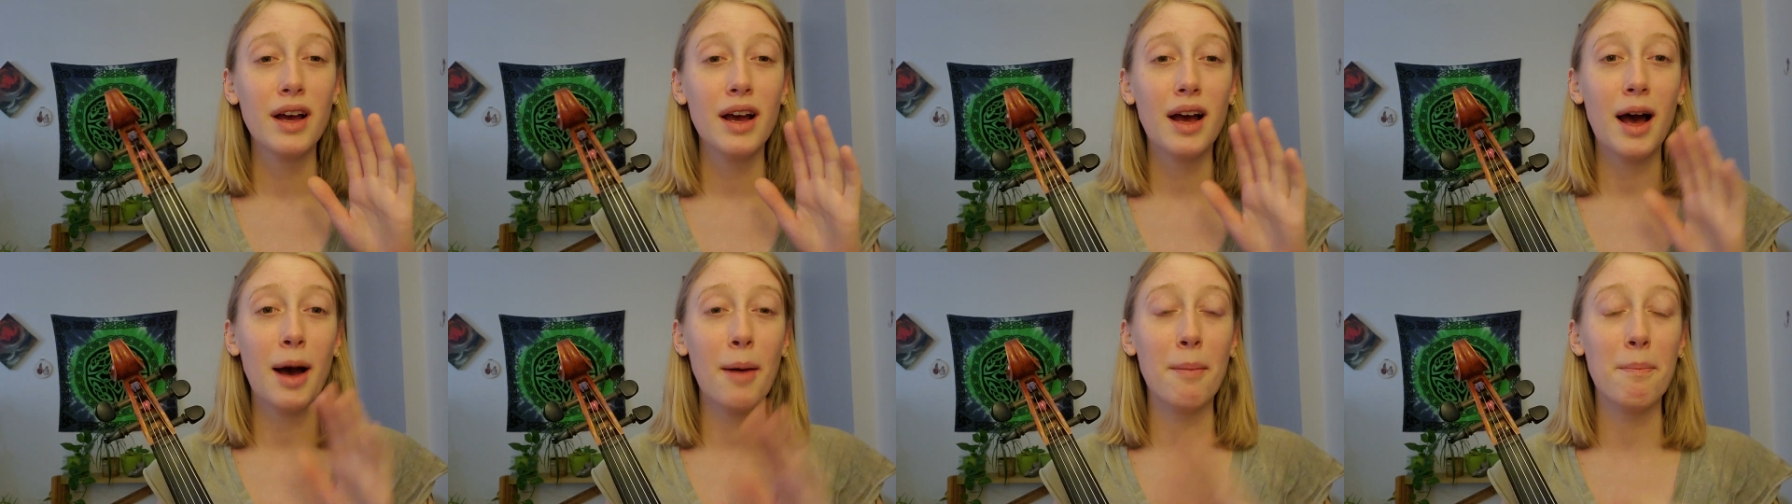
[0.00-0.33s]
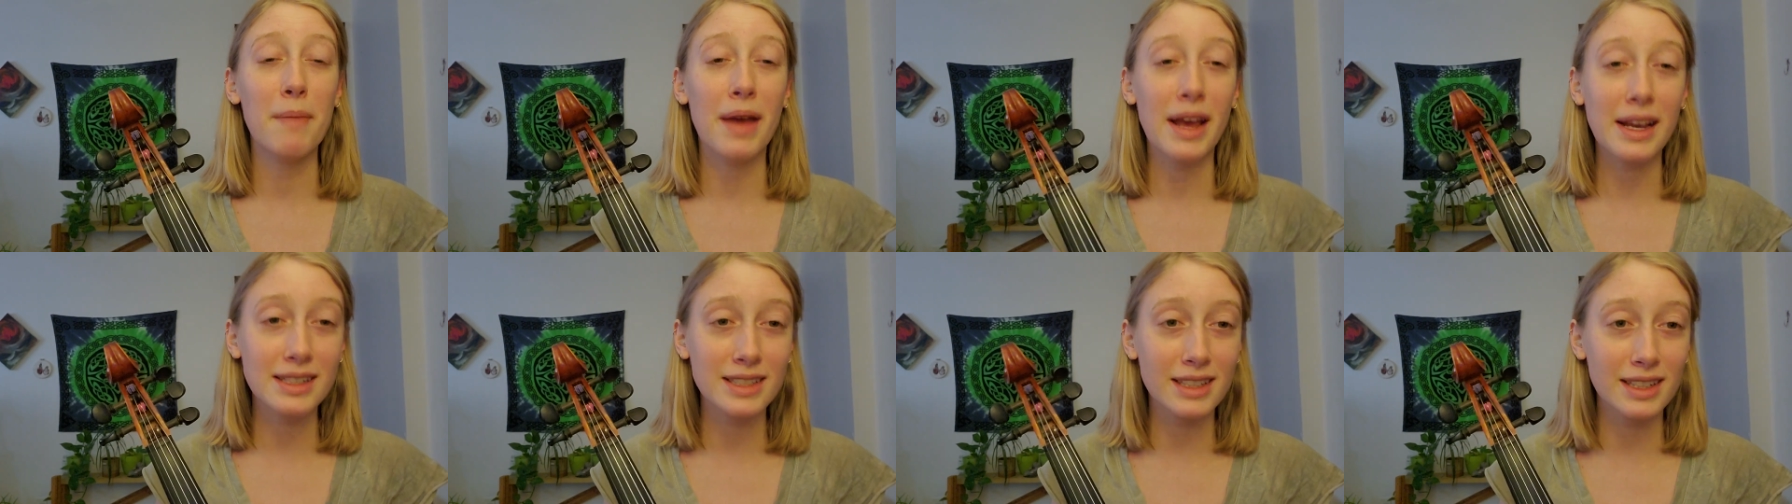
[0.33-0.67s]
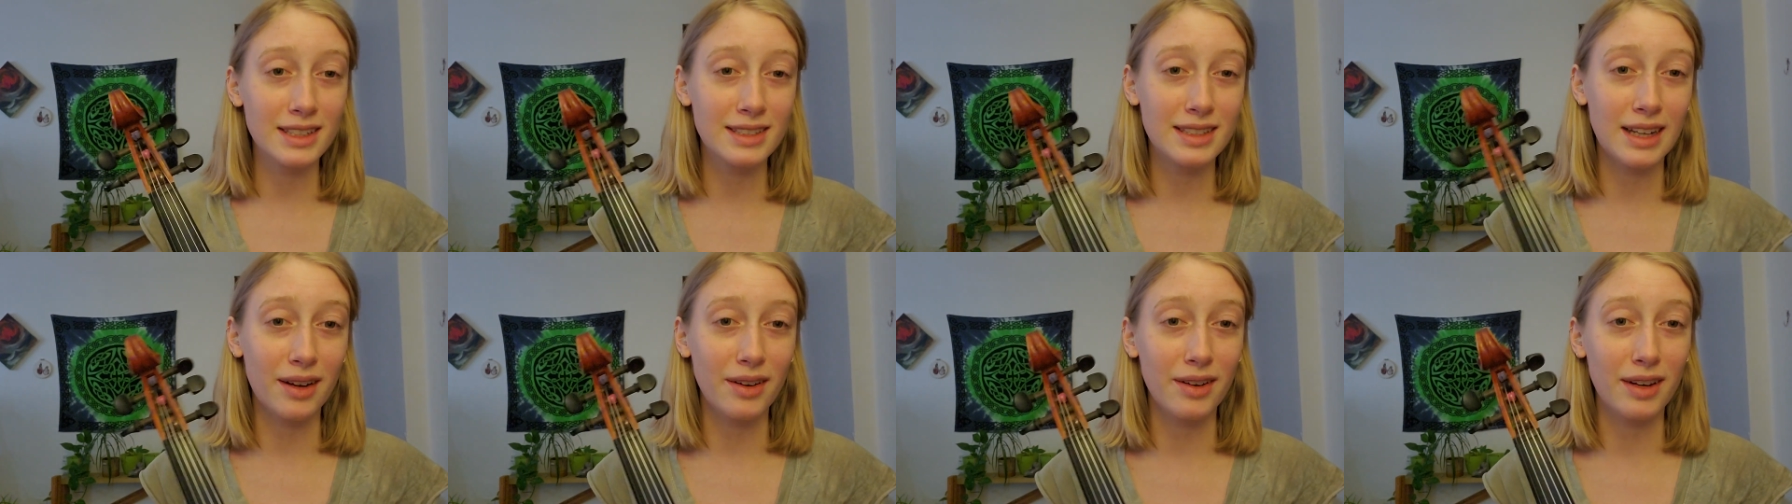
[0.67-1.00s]
amazing
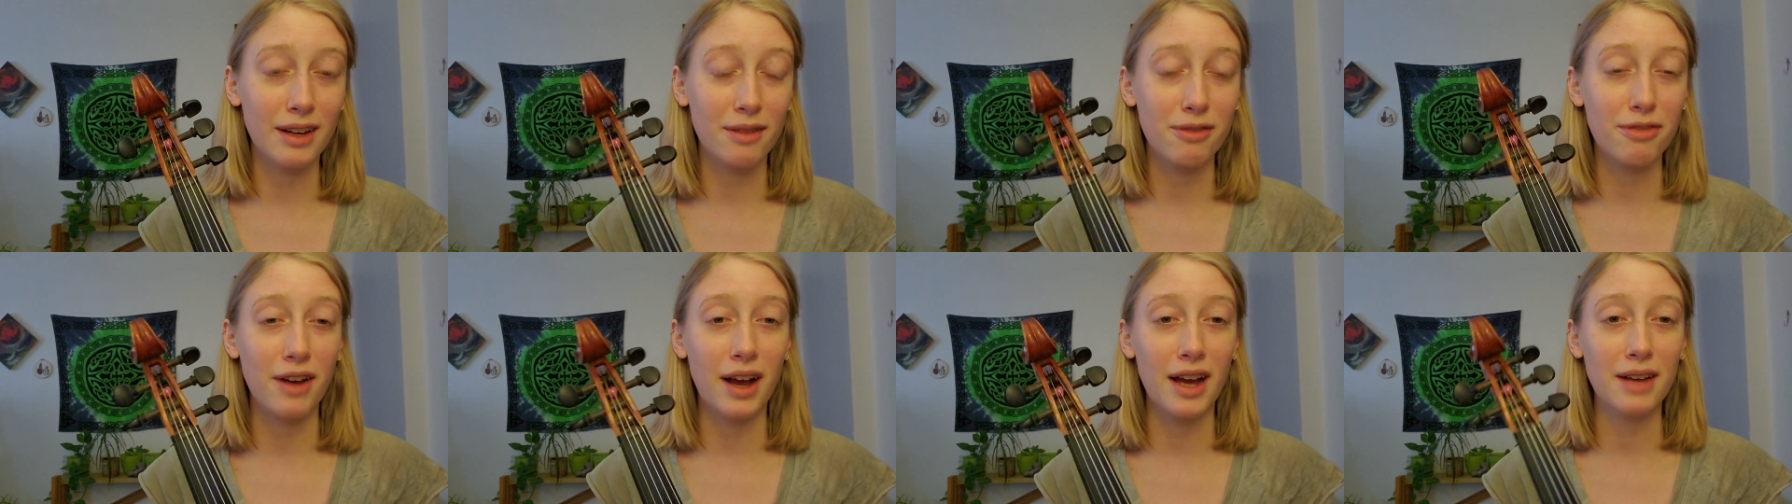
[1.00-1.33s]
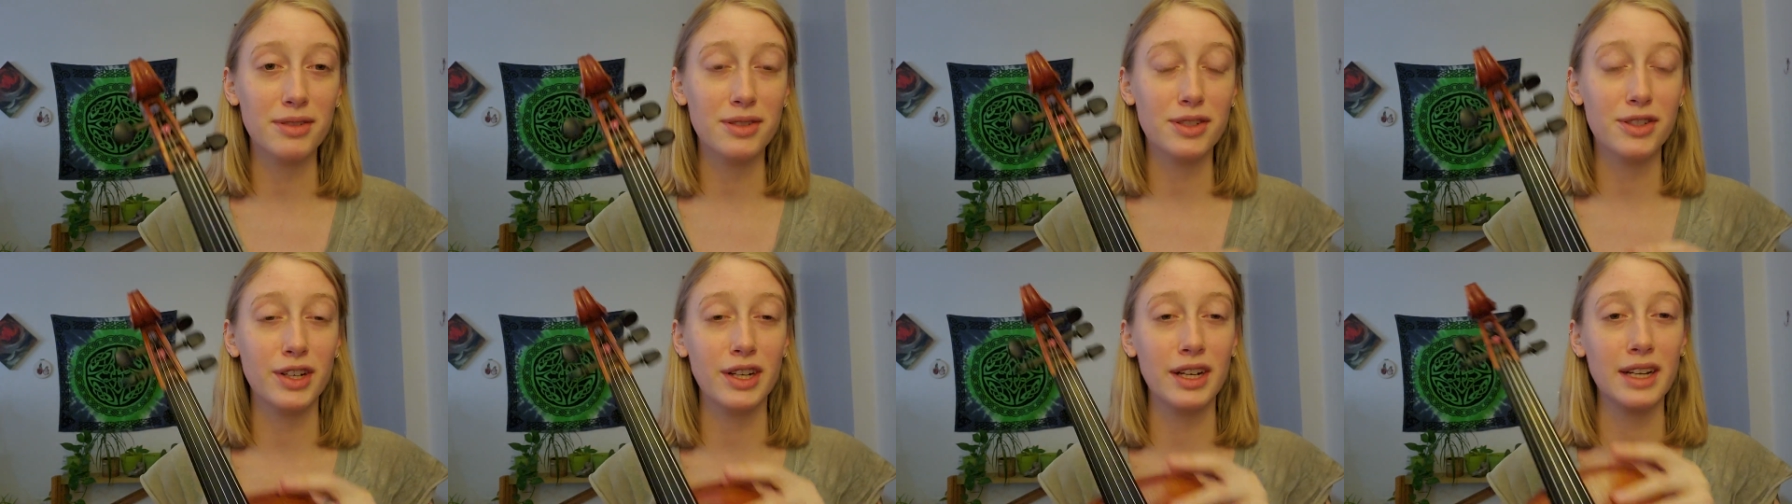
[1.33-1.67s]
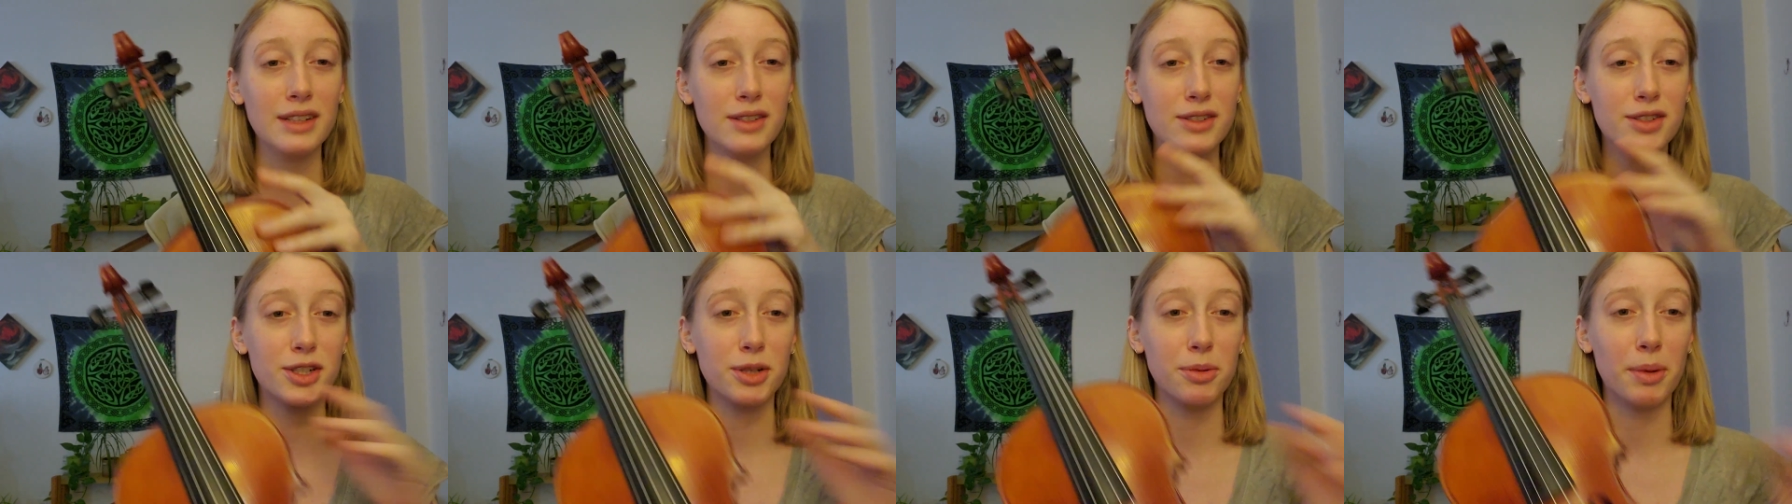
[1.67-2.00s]
sounding 5-string
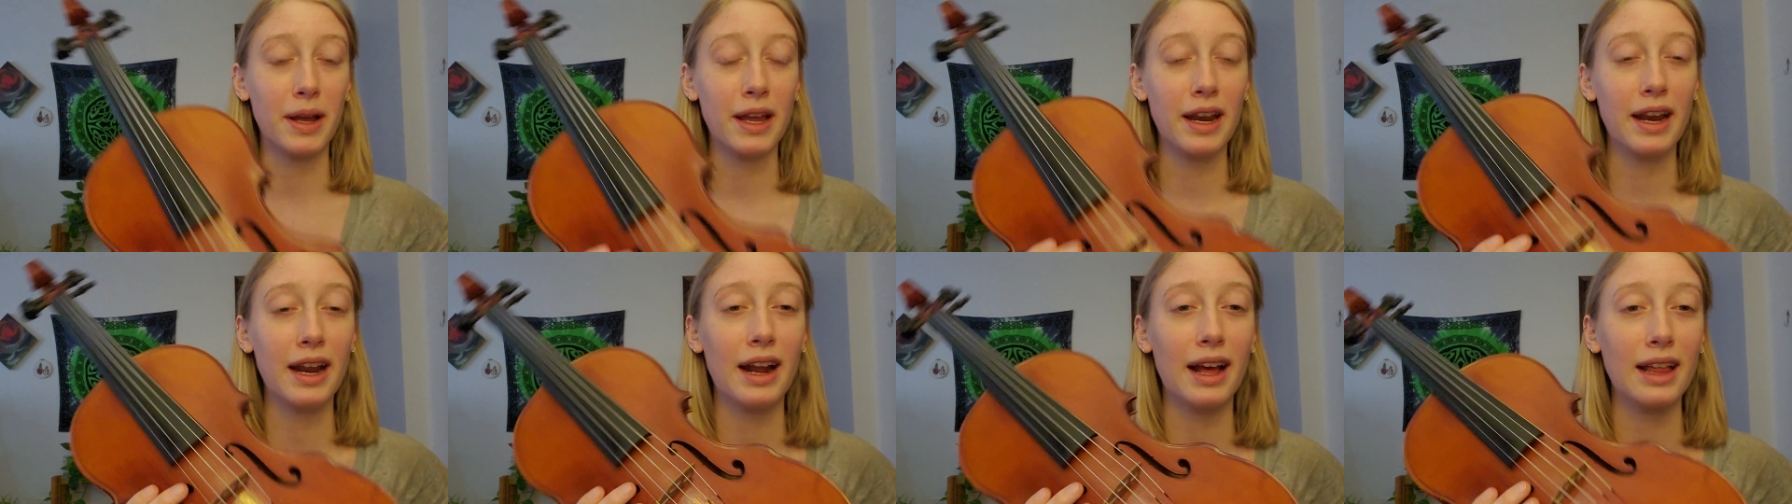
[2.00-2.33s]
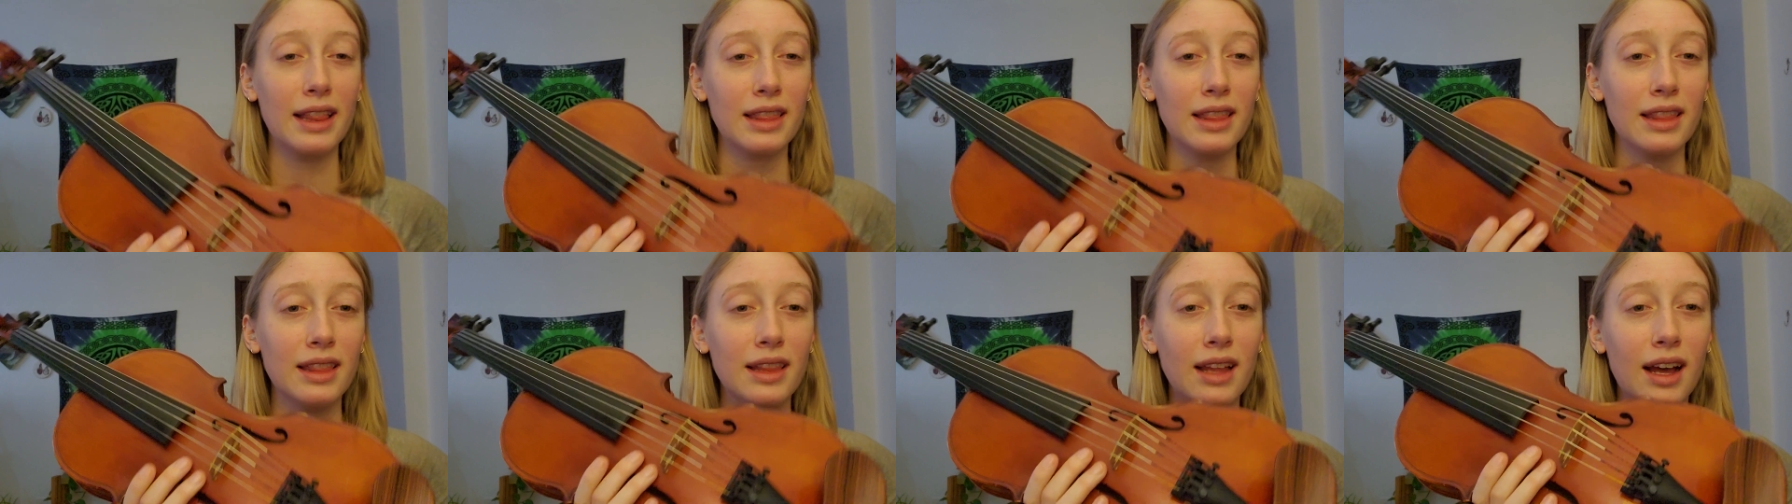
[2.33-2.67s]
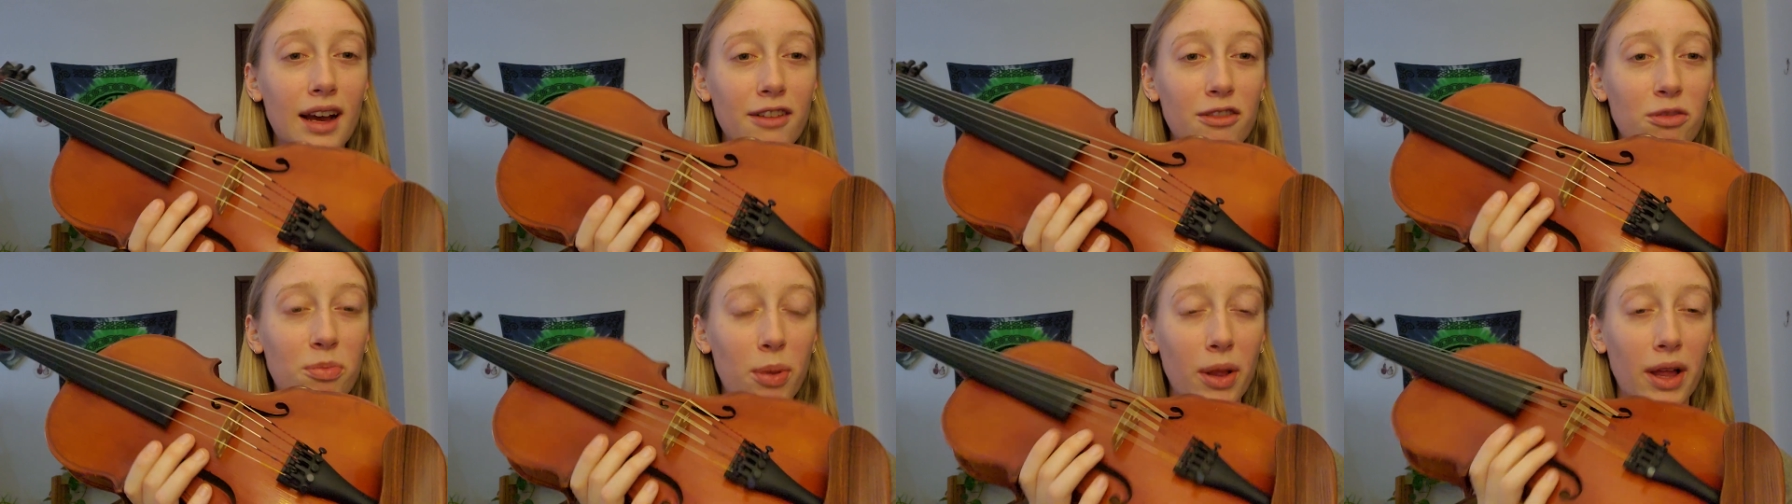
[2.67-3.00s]
instrument. And I
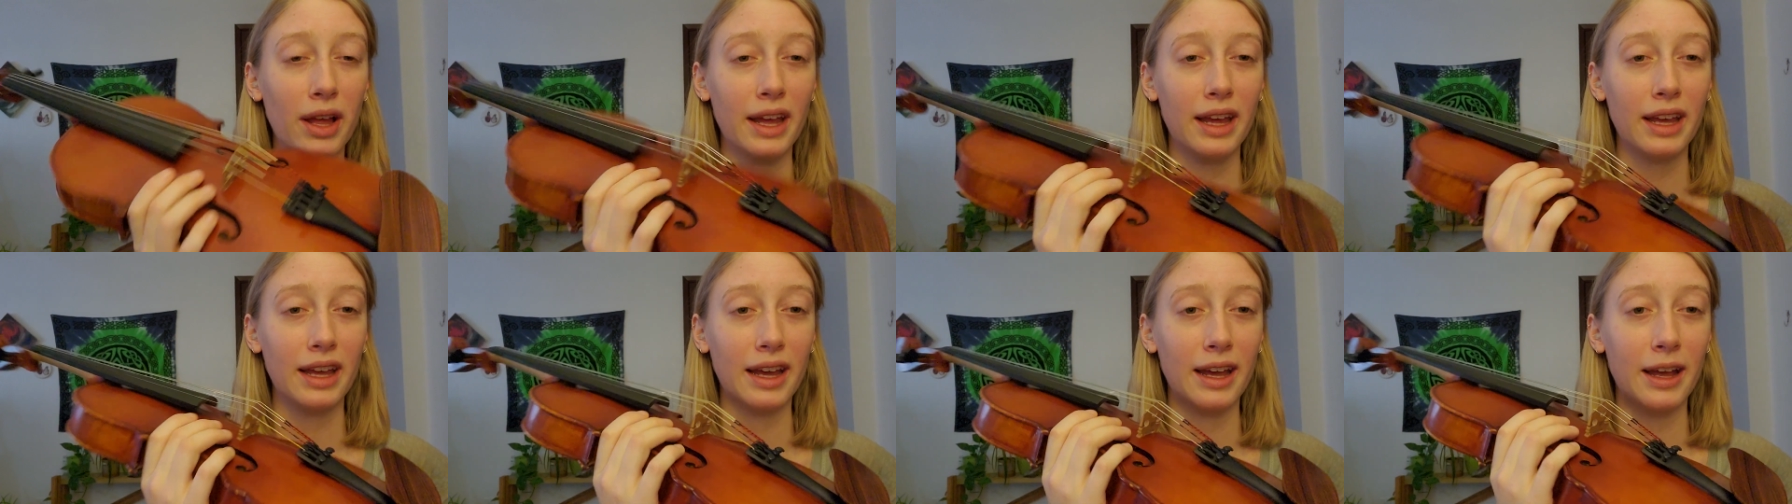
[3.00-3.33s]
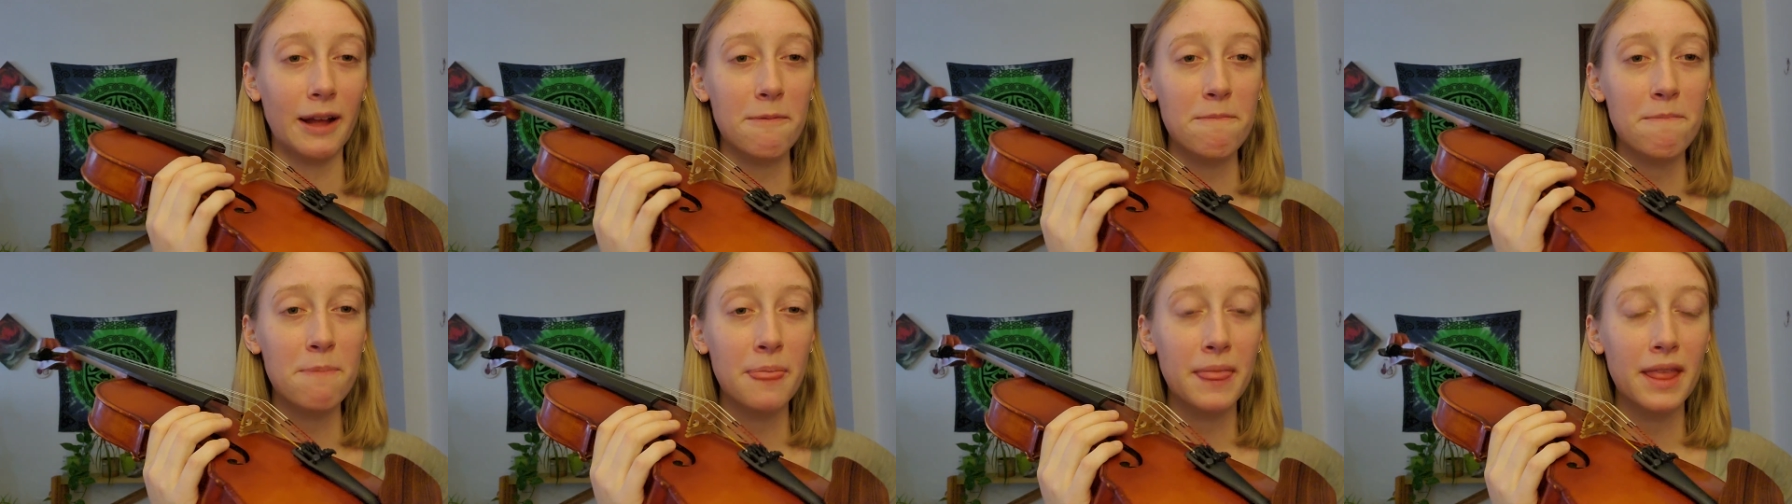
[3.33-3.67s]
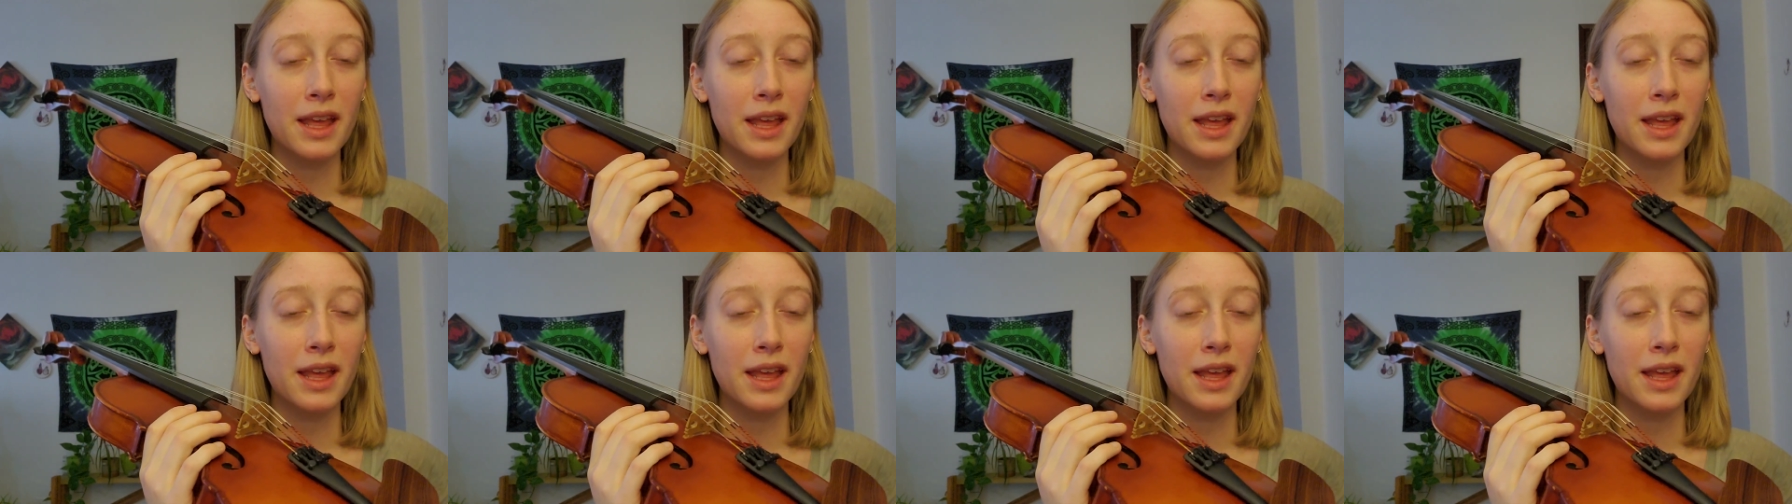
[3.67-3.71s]
love playing it.